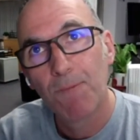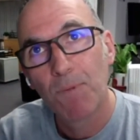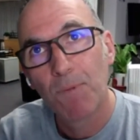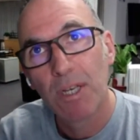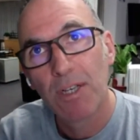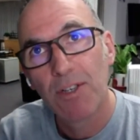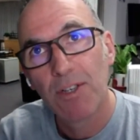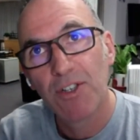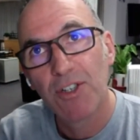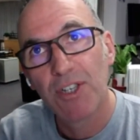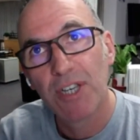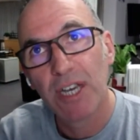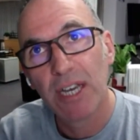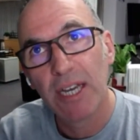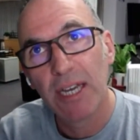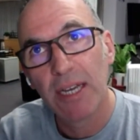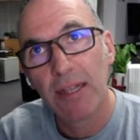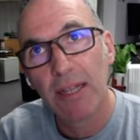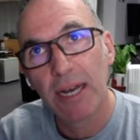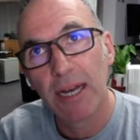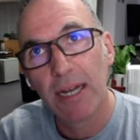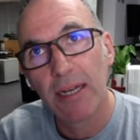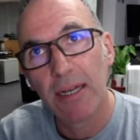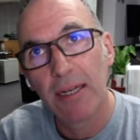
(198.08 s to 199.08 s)
see
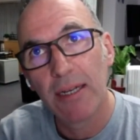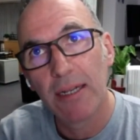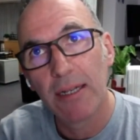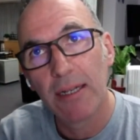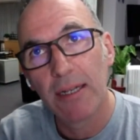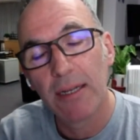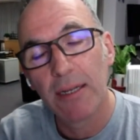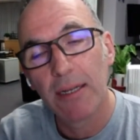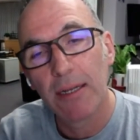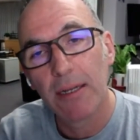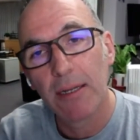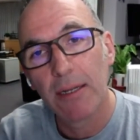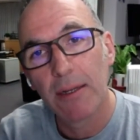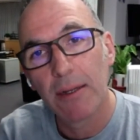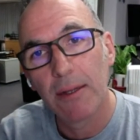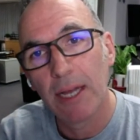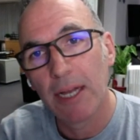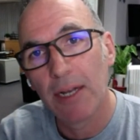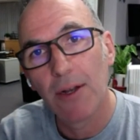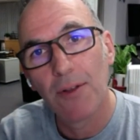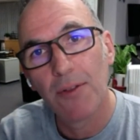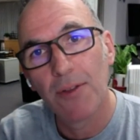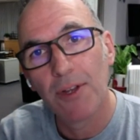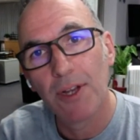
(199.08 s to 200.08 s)
that they're
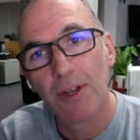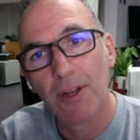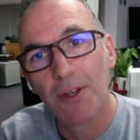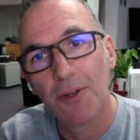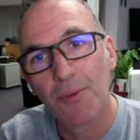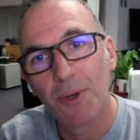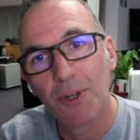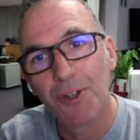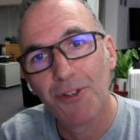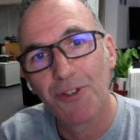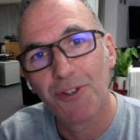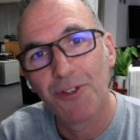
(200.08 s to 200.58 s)
not the only ones